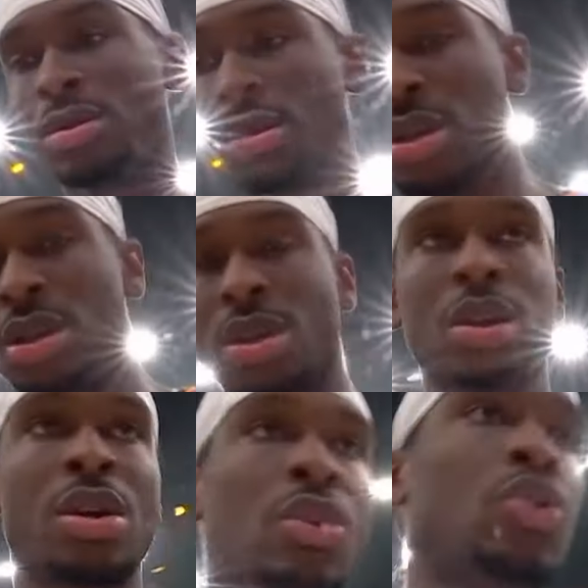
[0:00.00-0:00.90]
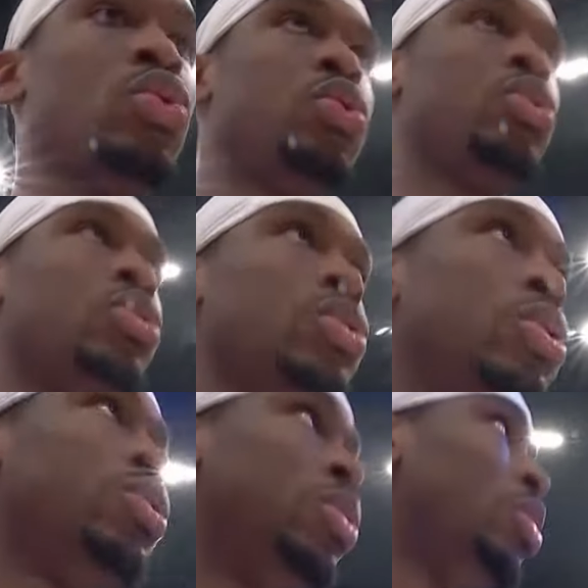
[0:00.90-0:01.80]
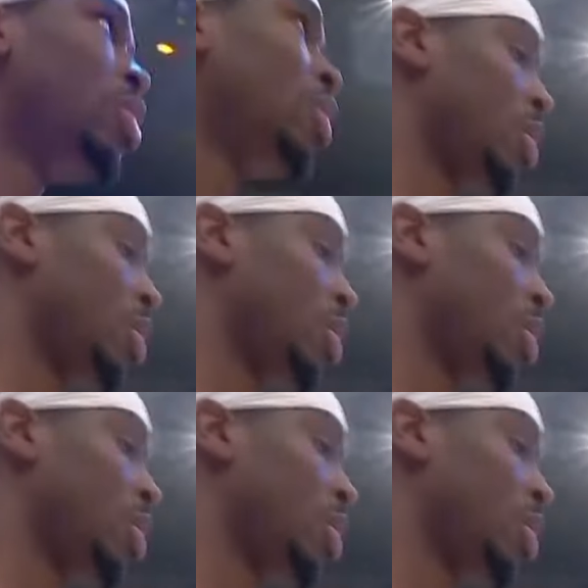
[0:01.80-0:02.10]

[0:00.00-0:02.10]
winning by 2 in Game 1, the Thunder